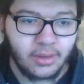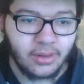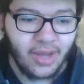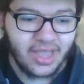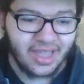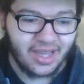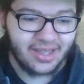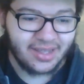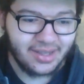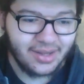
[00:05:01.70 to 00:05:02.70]
what the?
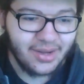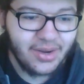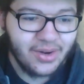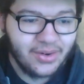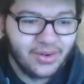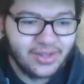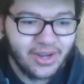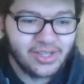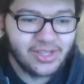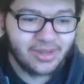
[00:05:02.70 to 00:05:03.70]

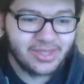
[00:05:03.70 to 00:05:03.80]
You're so